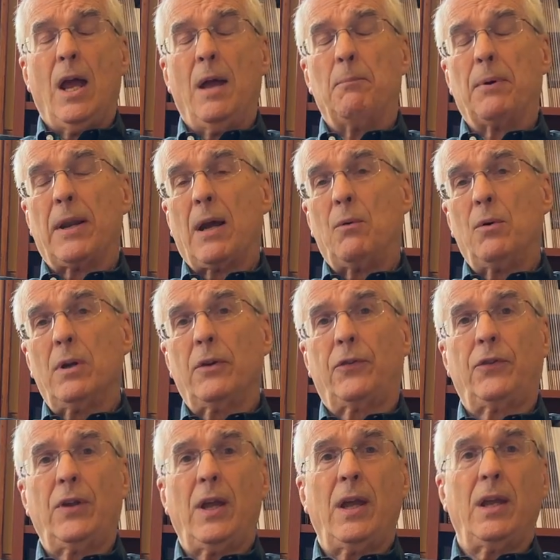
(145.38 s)
But I want to
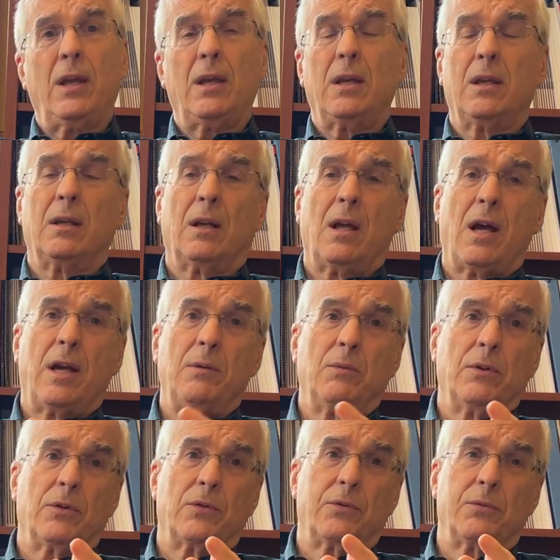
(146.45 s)
say, in line
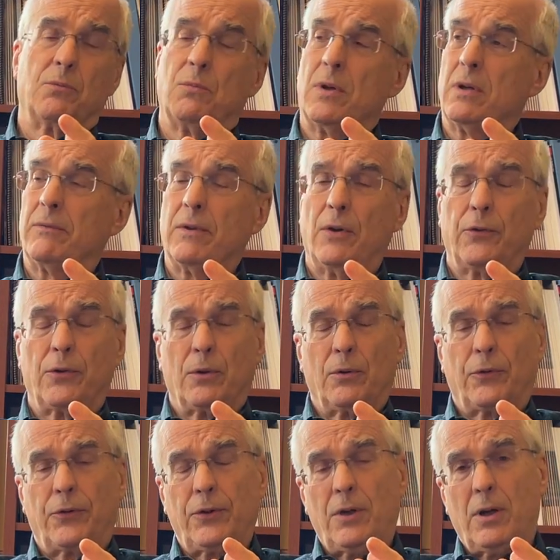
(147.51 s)
with one of those
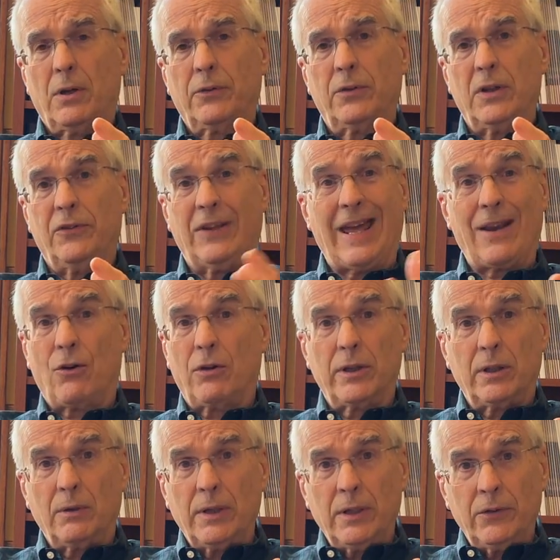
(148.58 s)
old songs, is that all
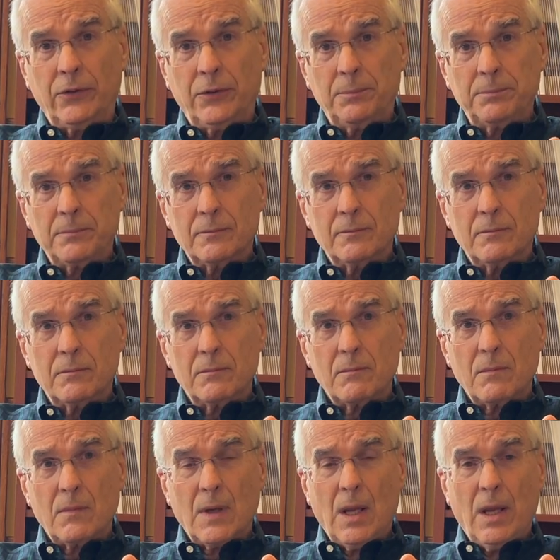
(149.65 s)
there is?
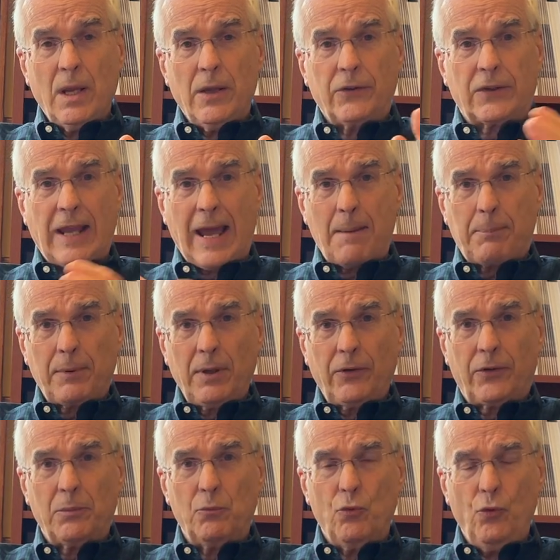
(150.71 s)
Is
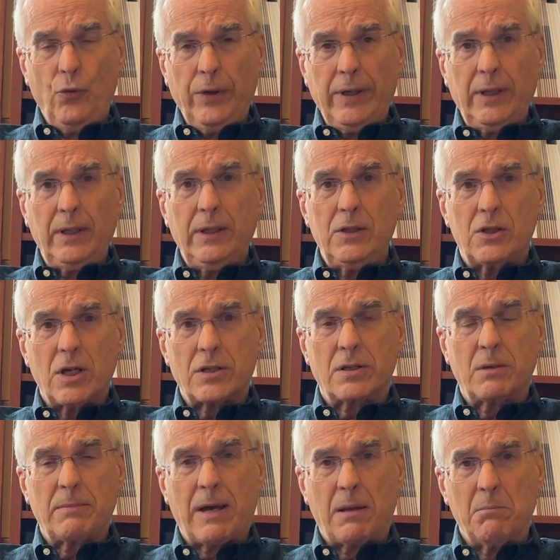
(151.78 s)
capitalism really just
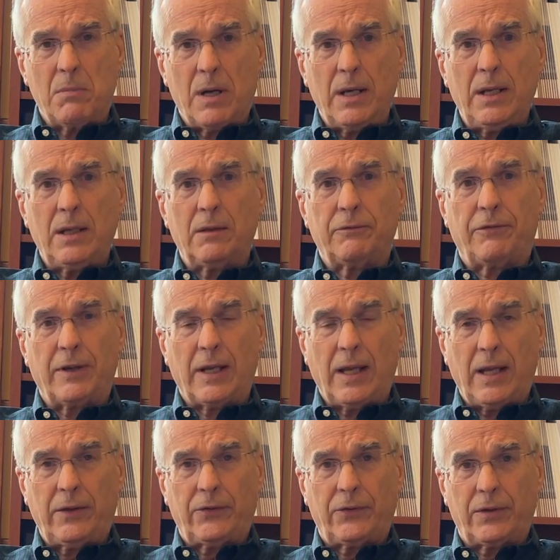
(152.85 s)
about money and
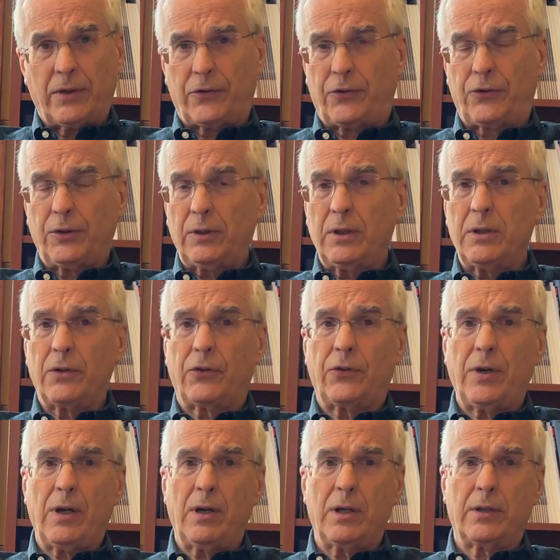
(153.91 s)
finance? That's certainly the
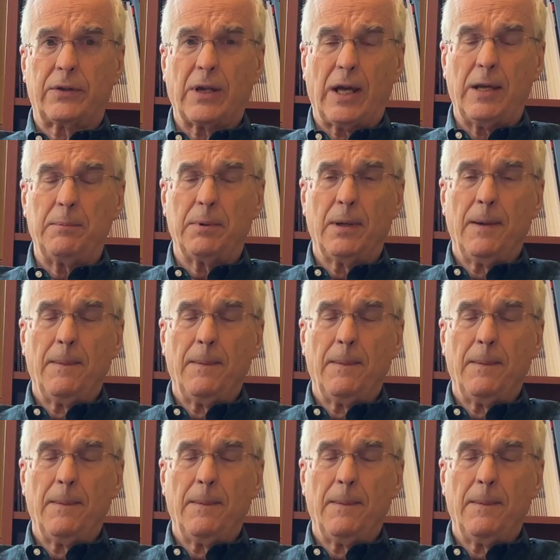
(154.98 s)
stereotype.